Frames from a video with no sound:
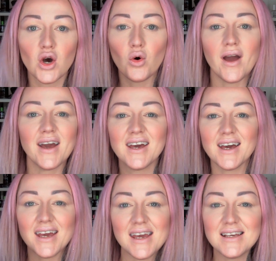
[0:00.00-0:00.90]
Quick,
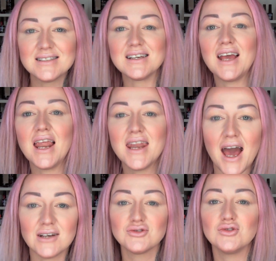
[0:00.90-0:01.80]
easy,
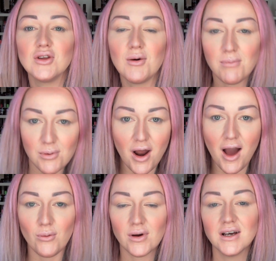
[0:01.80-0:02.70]
natural
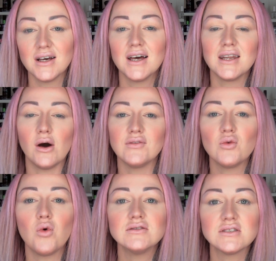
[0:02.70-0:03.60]
brow. Now if
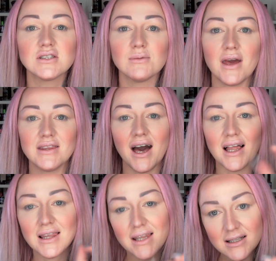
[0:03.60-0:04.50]
you wanted to make
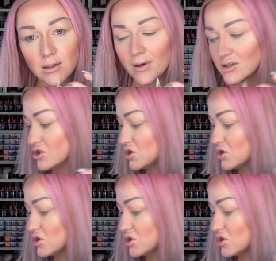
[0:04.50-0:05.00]
that a little bit